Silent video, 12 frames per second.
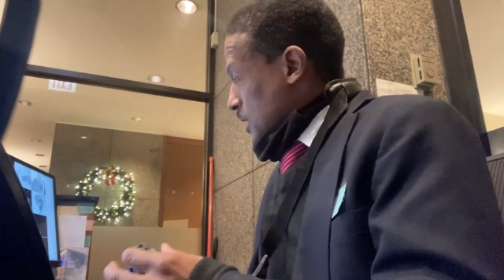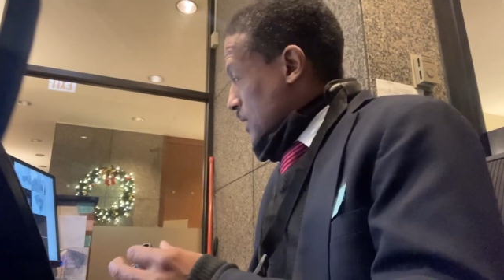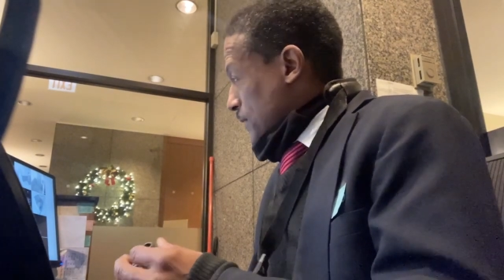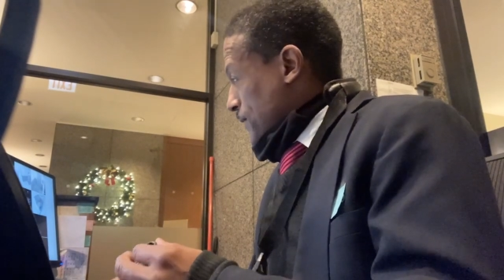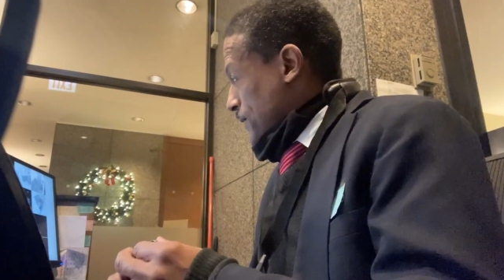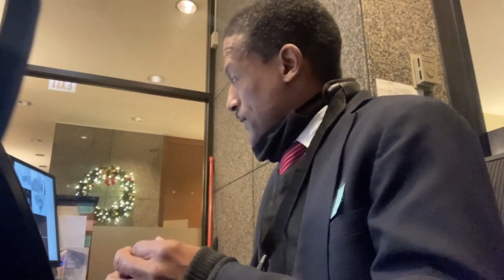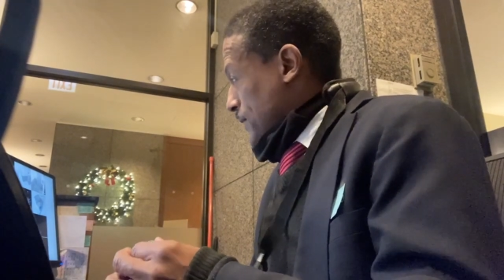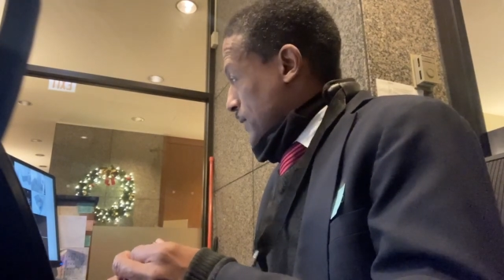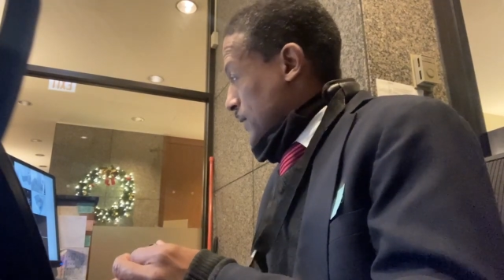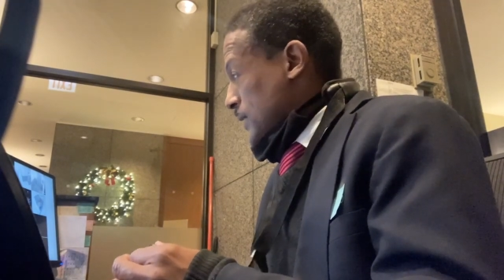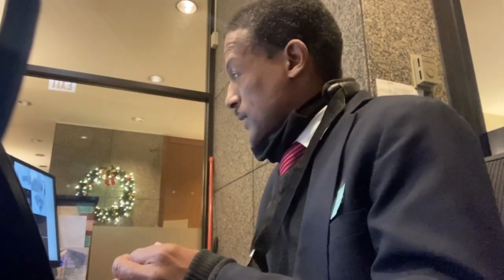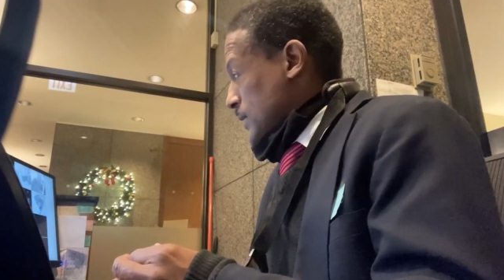If
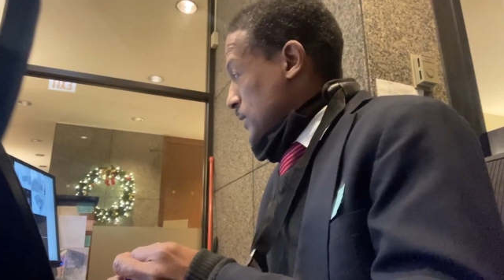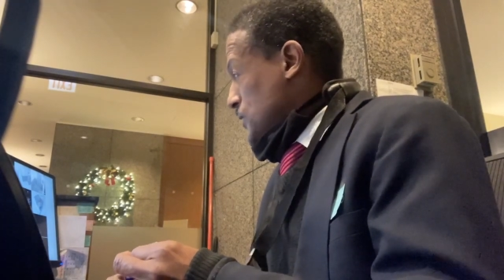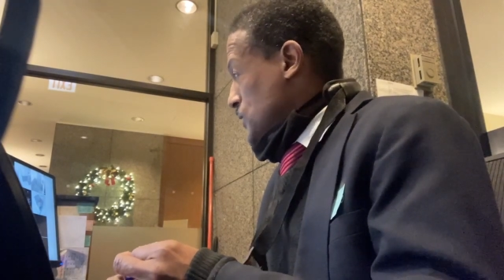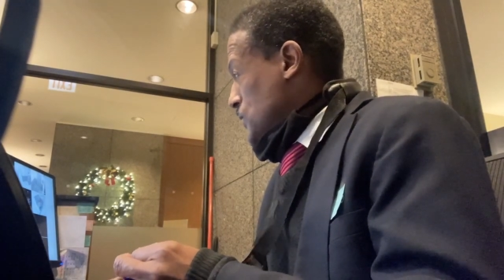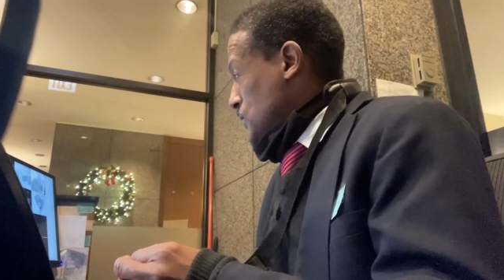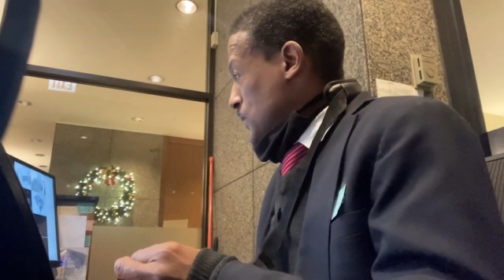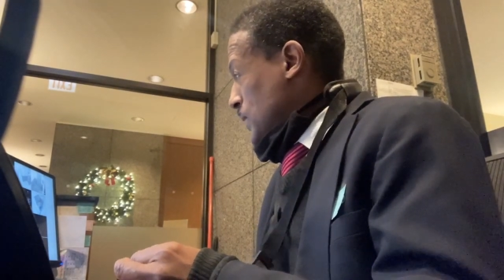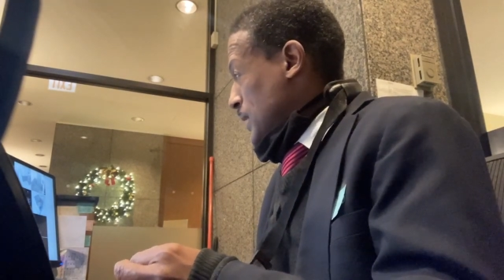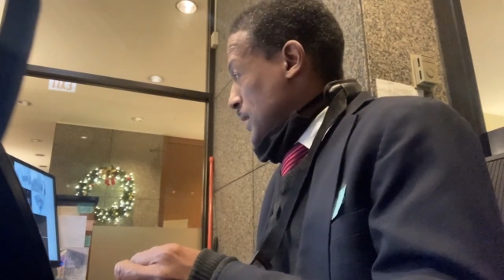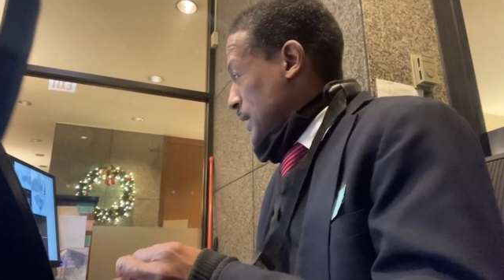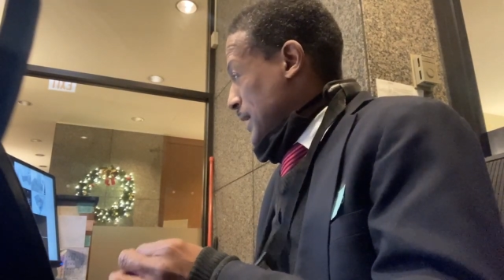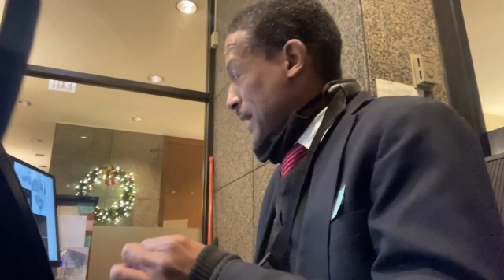
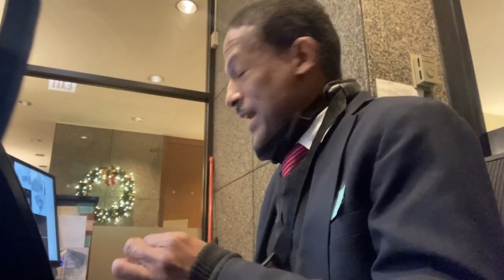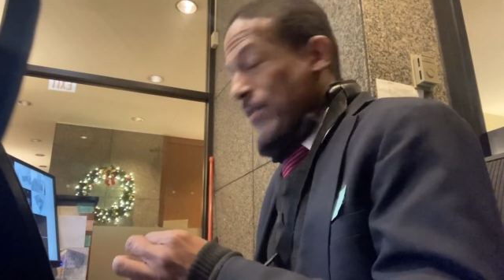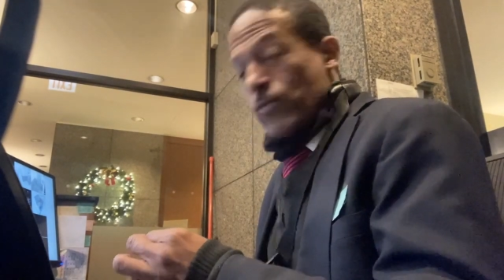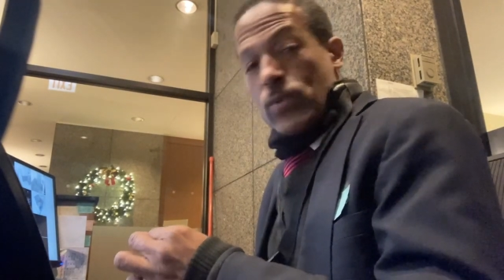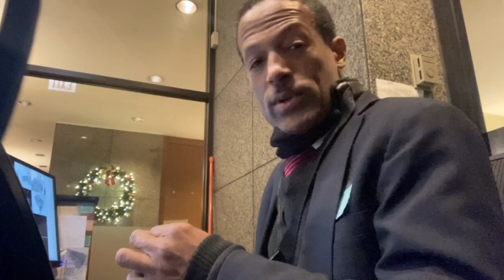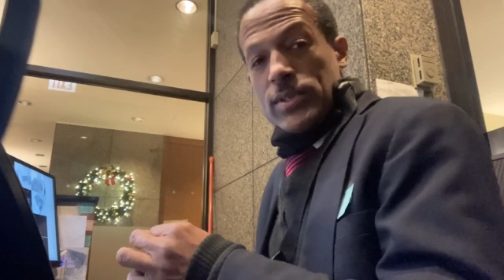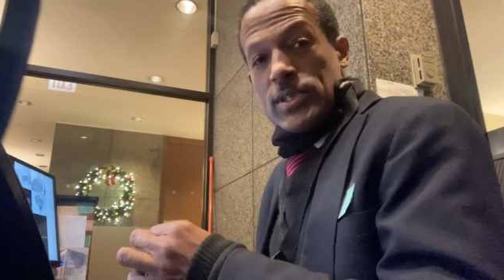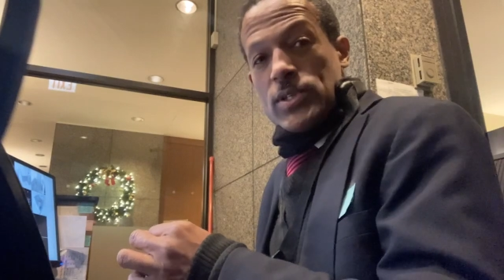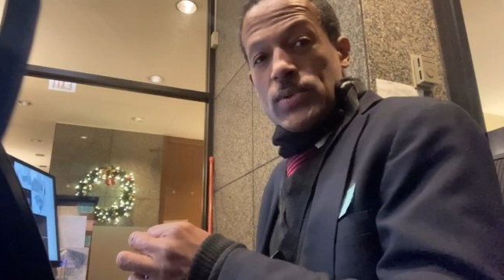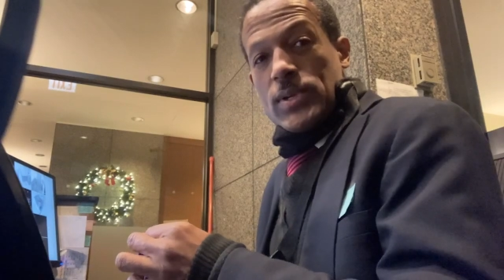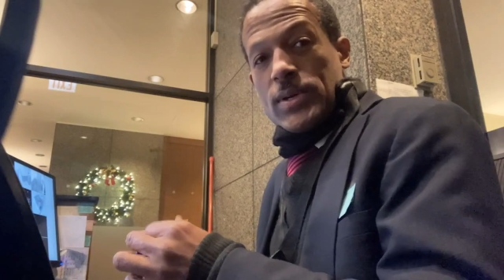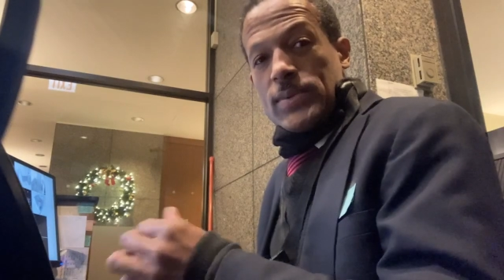you have one, then
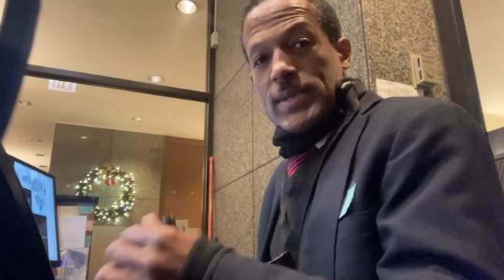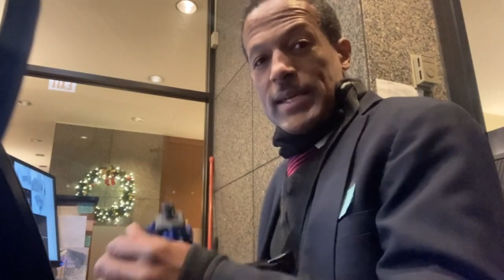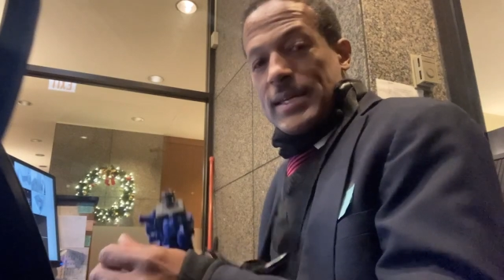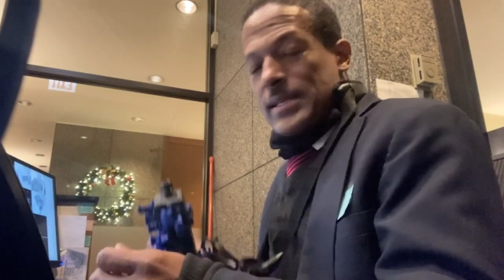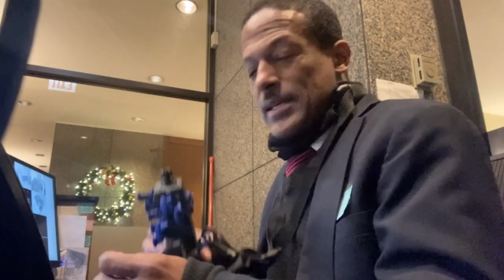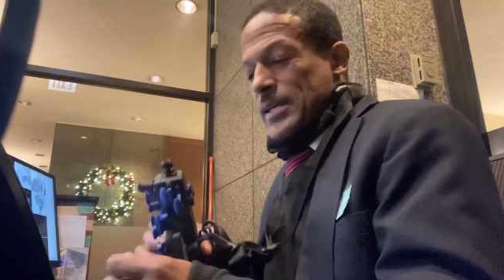you know that